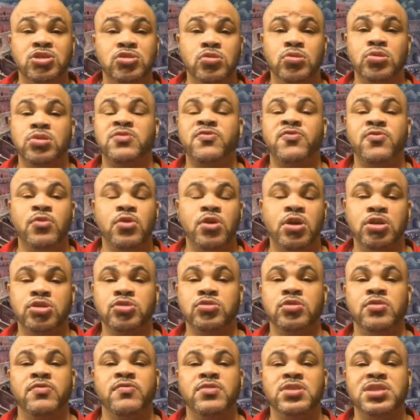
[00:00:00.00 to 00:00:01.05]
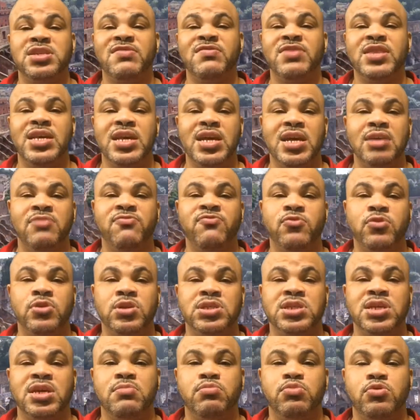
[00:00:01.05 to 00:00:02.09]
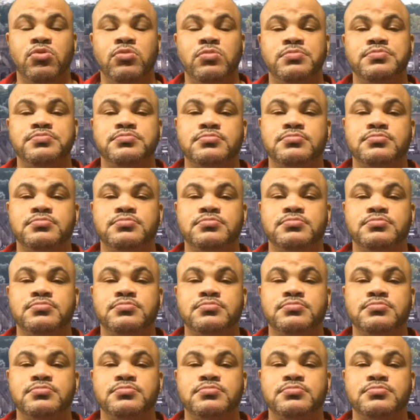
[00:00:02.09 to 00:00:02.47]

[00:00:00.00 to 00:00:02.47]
choose 400 over 78, for example.